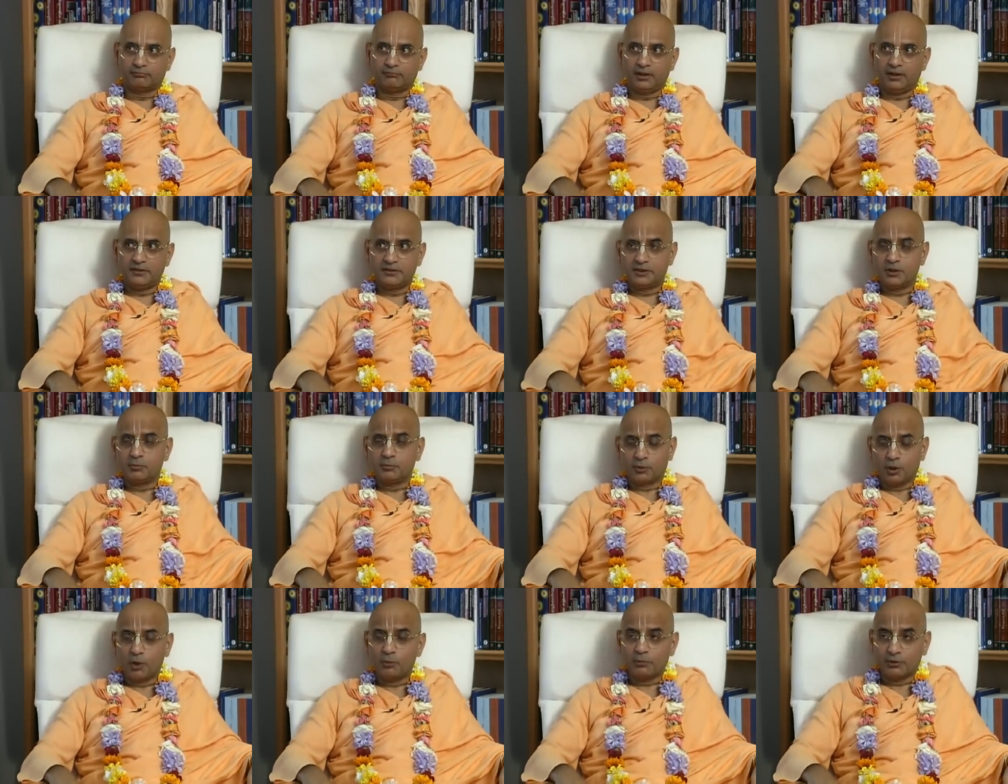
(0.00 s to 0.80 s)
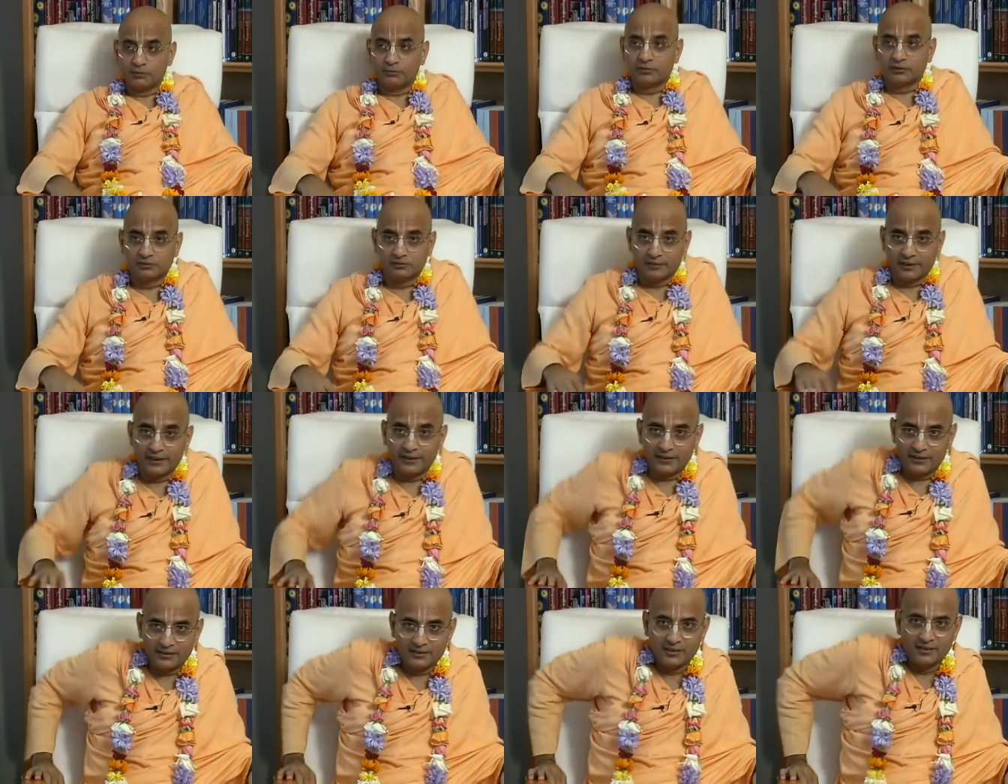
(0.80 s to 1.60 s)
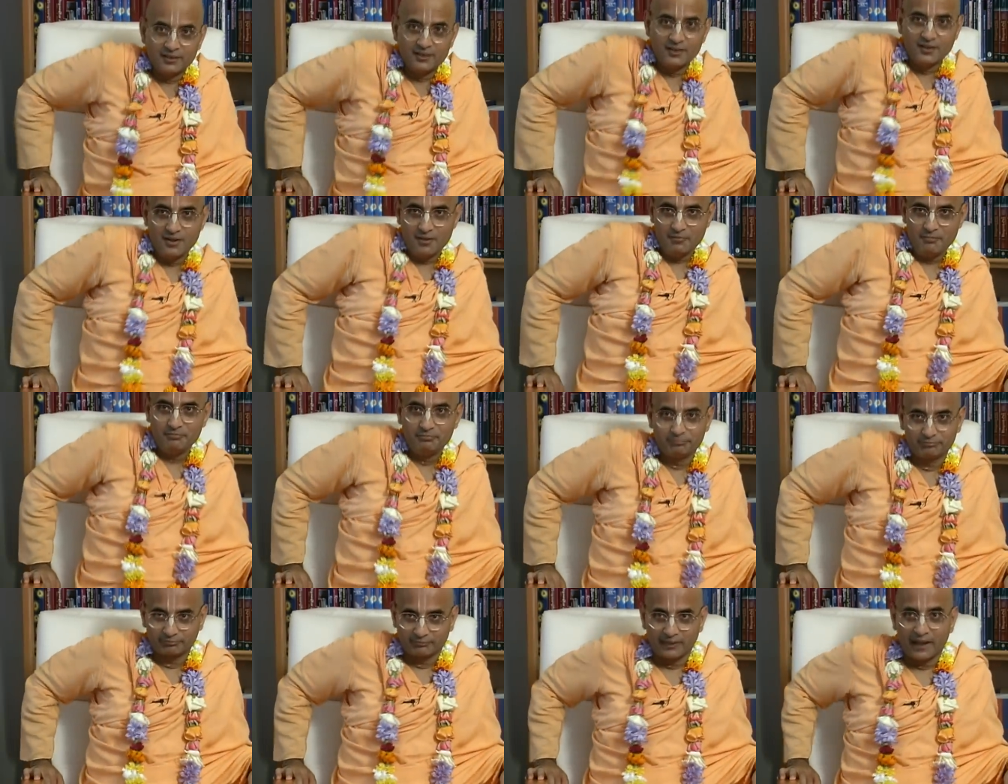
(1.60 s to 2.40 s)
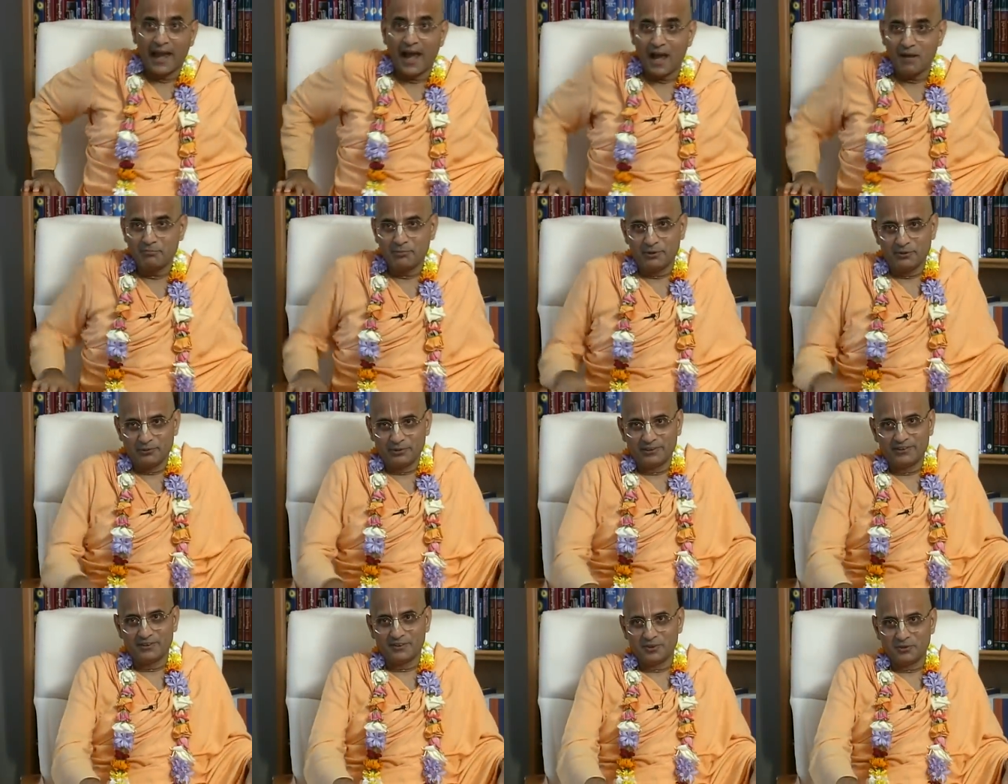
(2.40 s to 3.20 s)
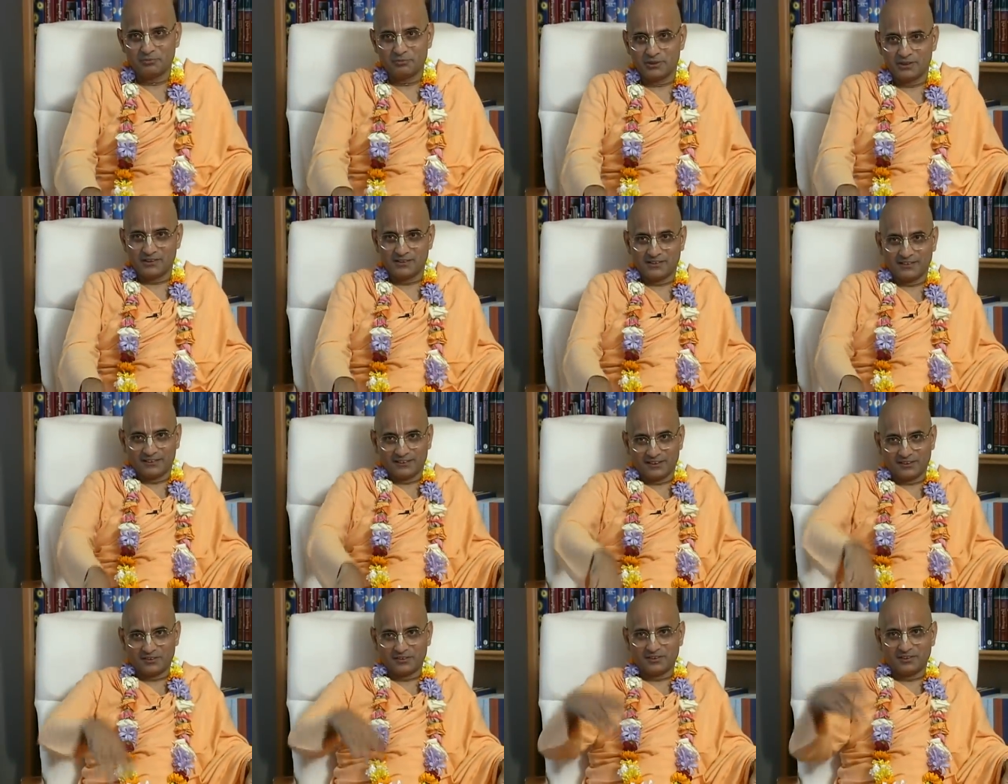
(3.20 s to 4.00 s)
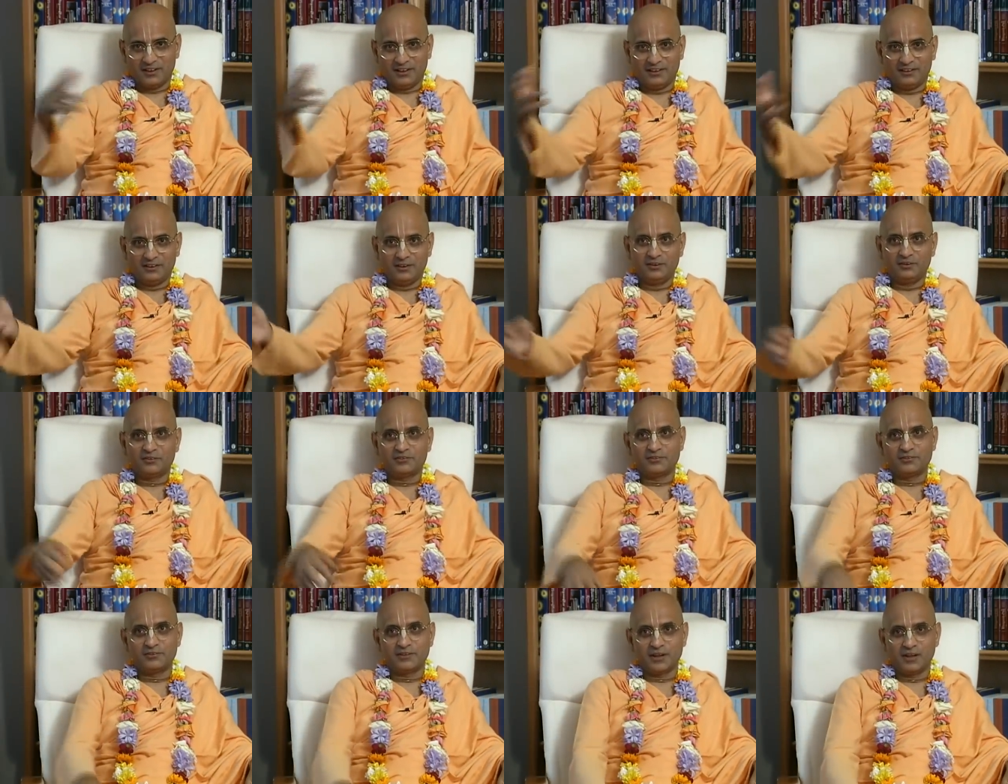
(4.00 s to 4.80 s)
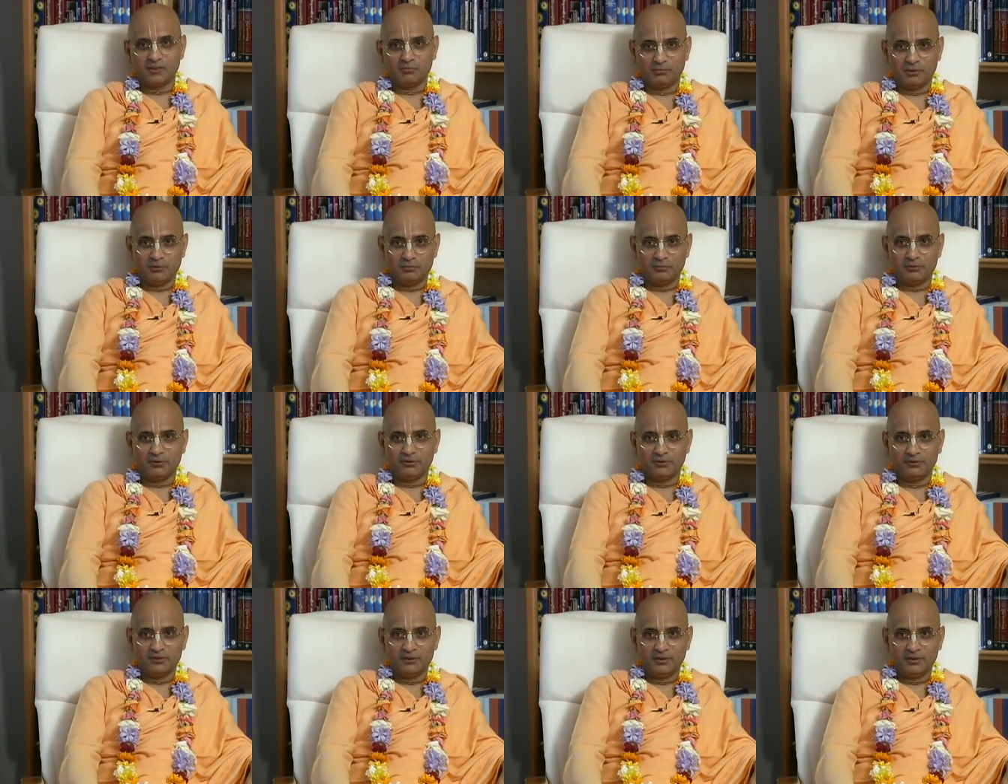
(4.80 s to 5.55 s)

And Srila Prabhupada was very happy with the new building, and he used to tell people